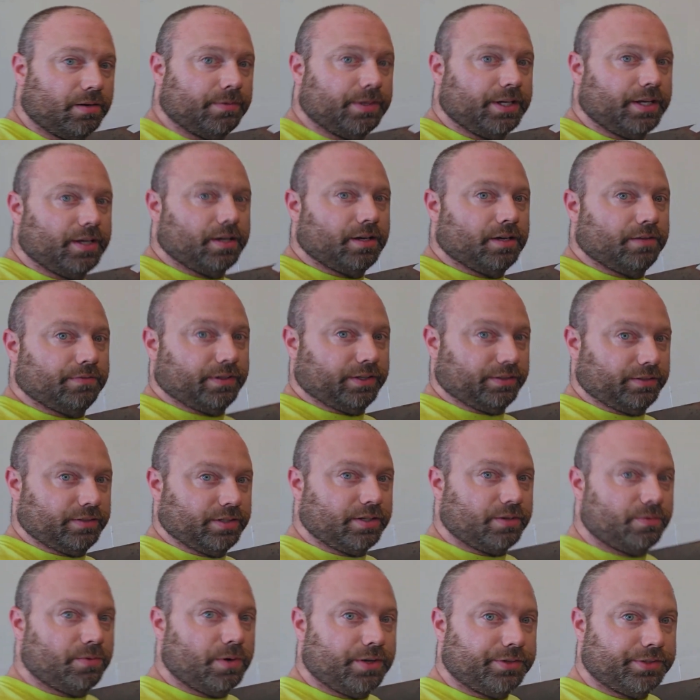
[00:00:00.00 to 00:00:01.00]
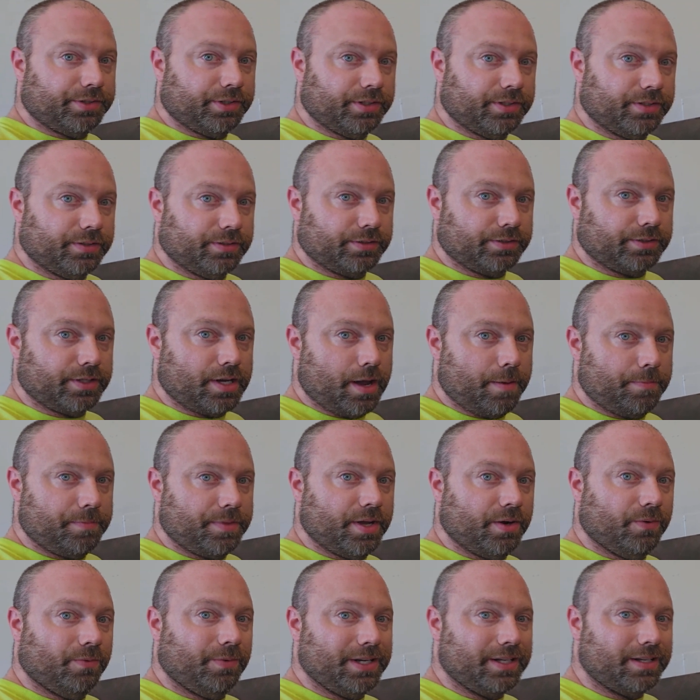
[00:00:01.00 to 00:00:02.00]
we have a TIG welder in the shop
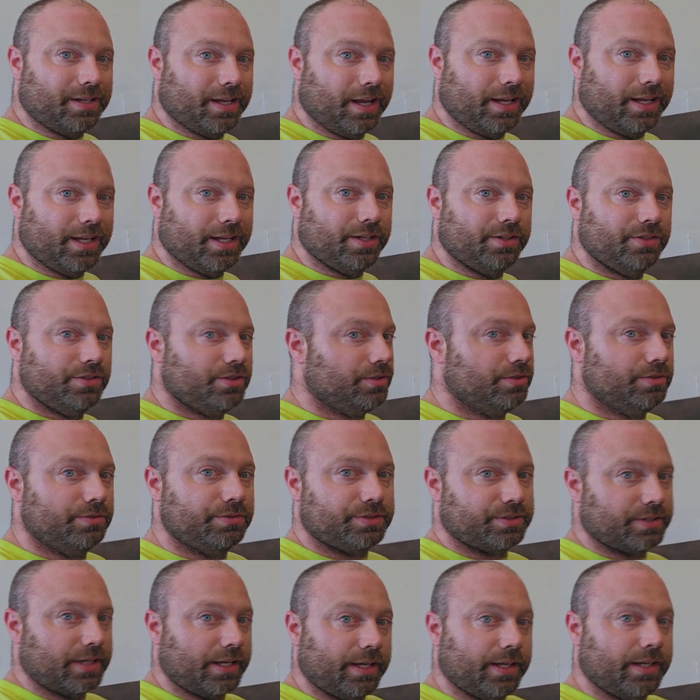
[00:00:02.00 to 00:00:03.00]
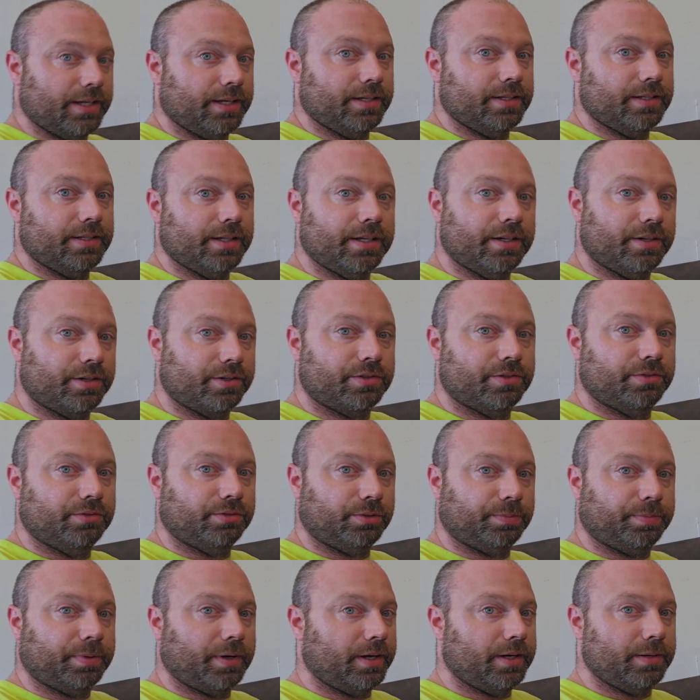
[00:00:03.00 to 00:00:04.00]
that we can do, say,
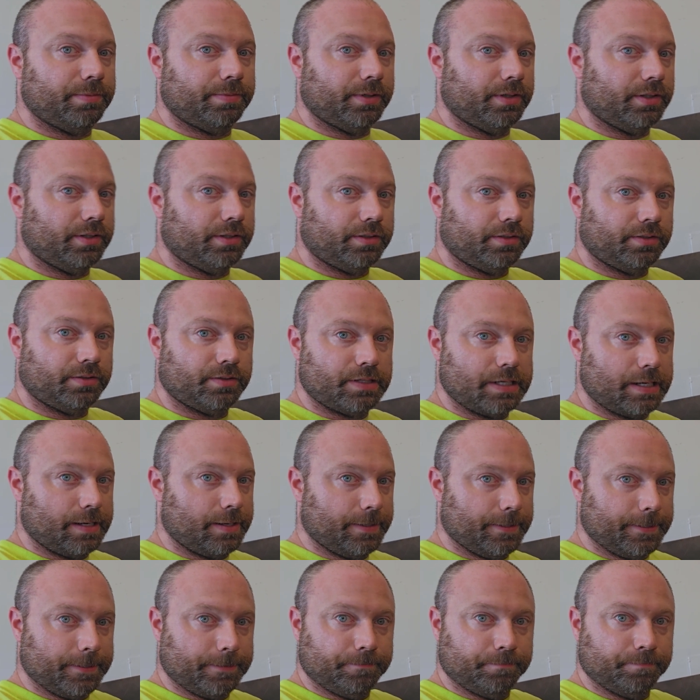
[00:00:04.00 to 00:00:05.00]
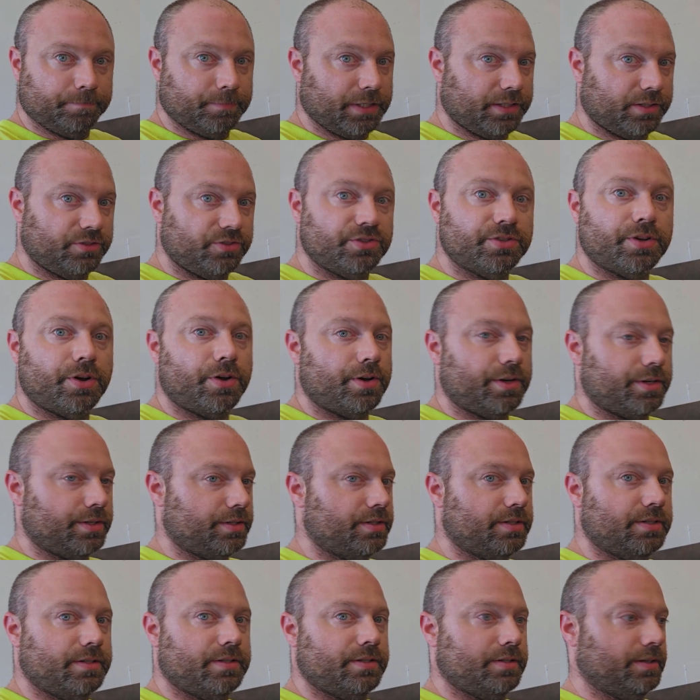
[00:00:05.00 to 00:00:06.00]
intercooler piping,
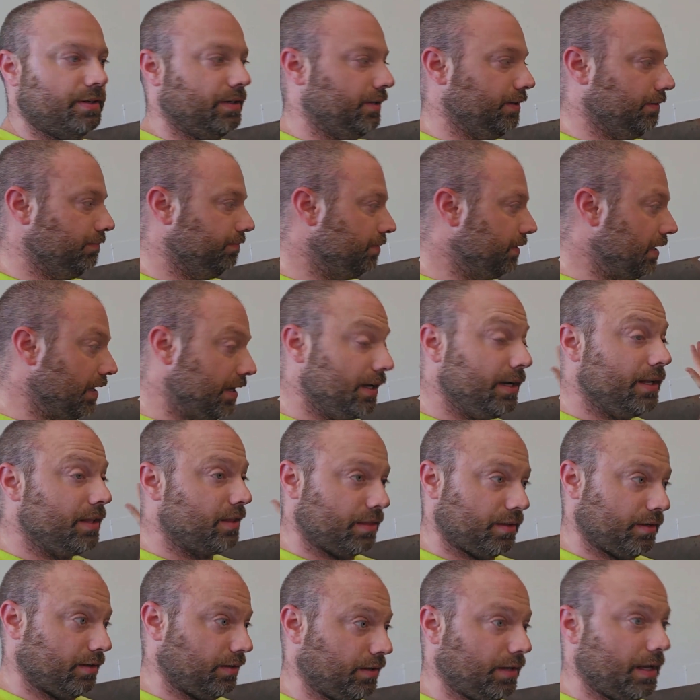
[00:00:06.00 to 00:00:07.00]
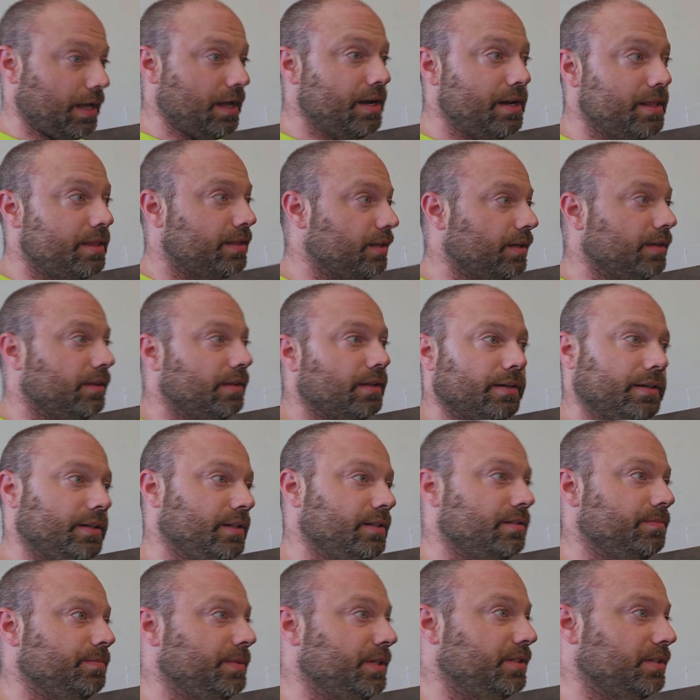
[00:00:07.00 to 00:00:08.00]
exhaust, anything that
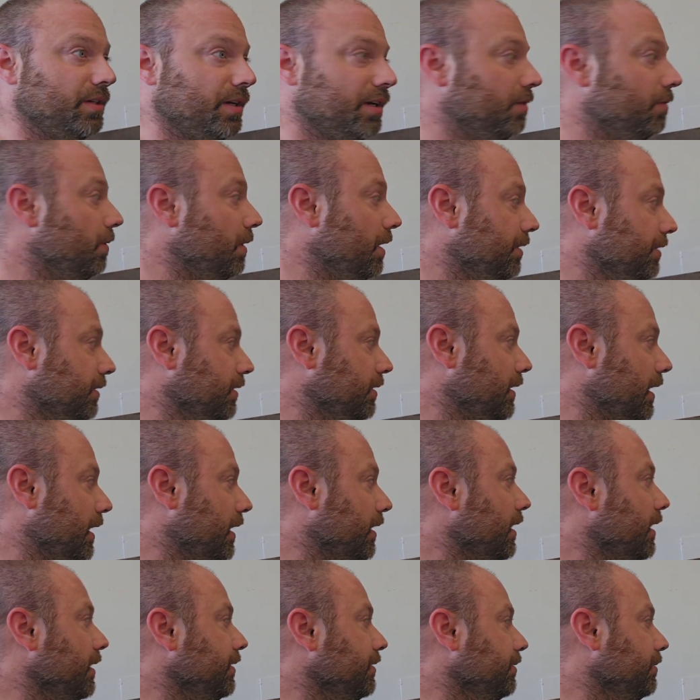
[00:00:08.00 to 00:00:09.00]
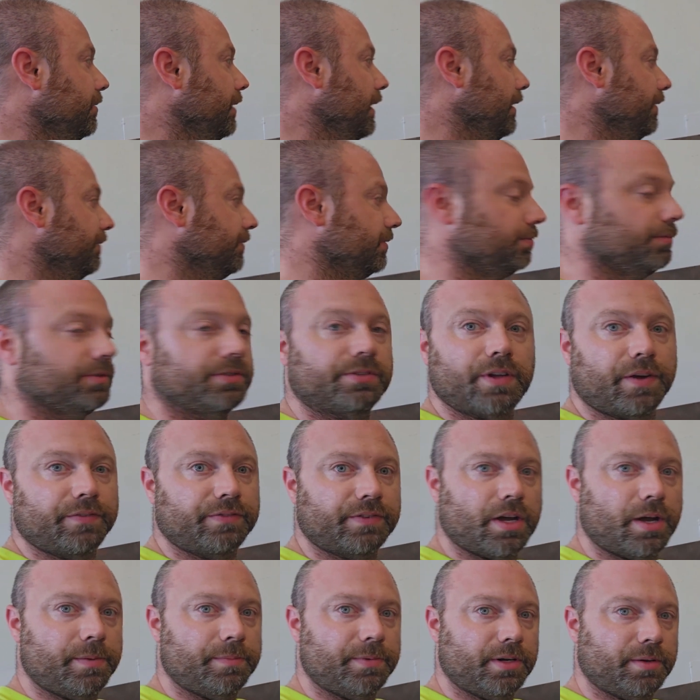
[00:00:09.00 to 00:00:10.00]
needs to be TIG welded, and I do have some stuff
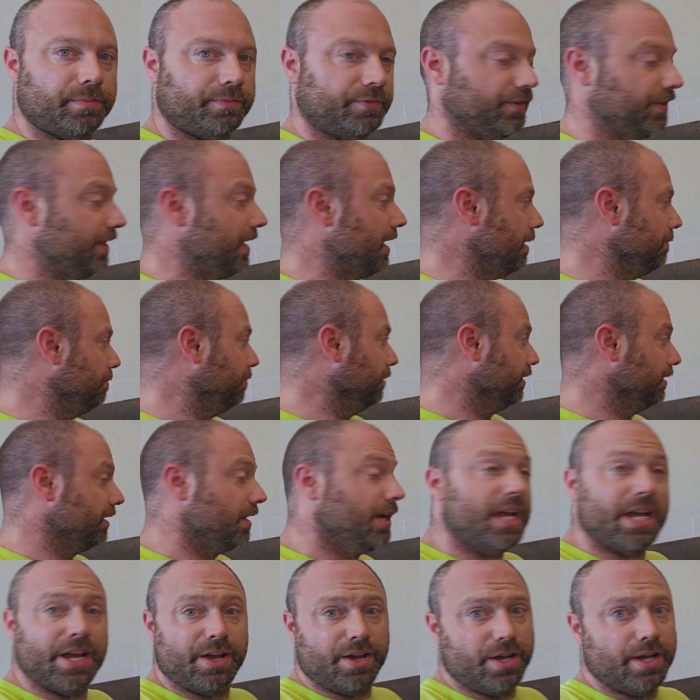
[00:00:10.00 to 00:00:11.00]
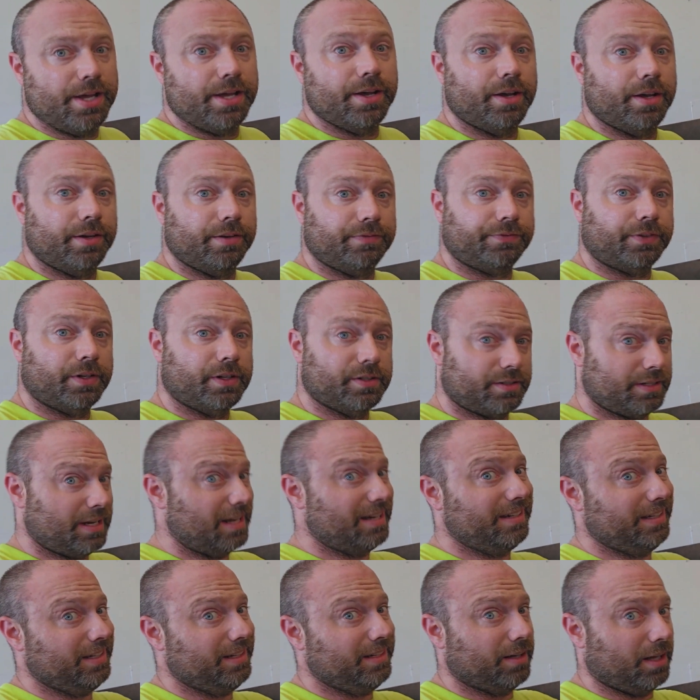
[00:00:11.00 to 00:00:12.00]
coming up for that. But first I
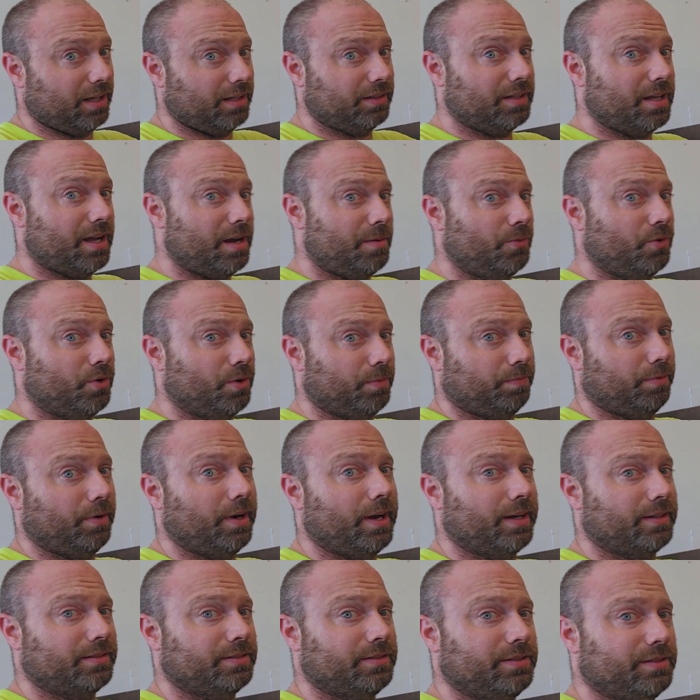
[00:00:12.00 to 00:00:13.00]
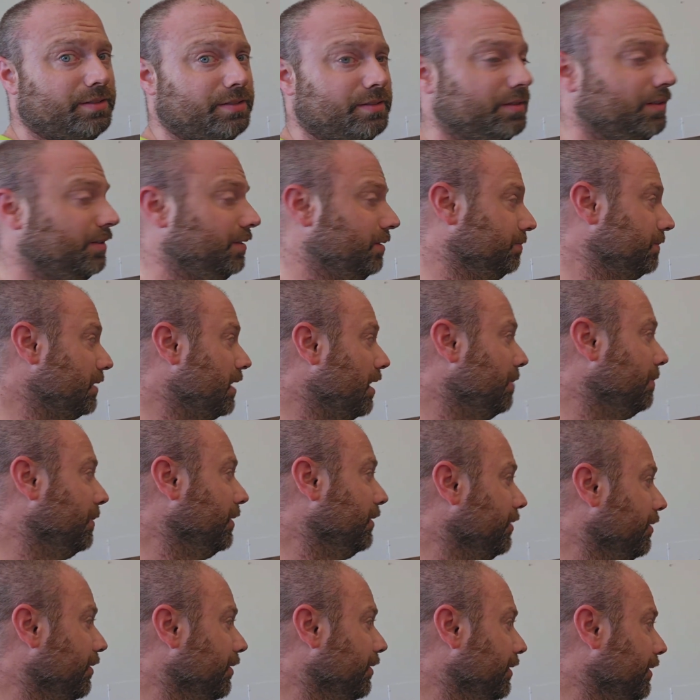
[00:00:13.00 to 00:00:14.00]
need a lot more practice, time
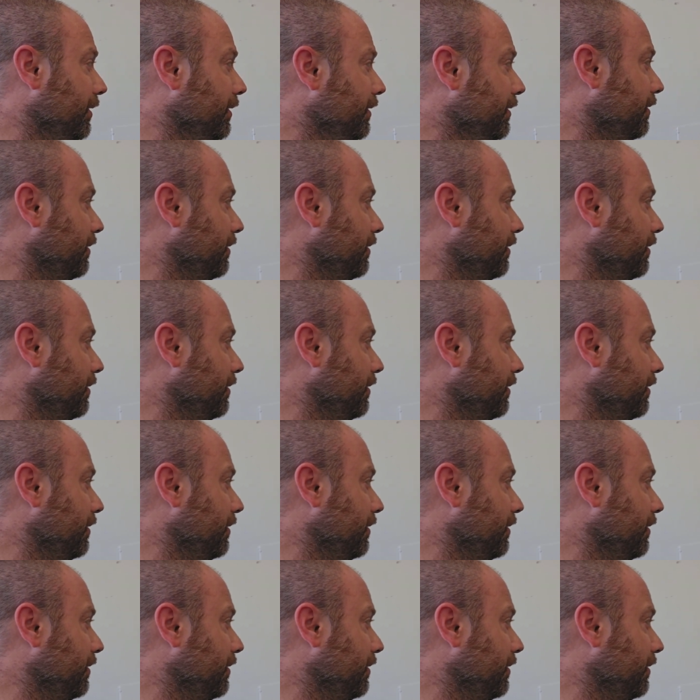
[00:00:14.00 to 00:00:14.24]
under the hood,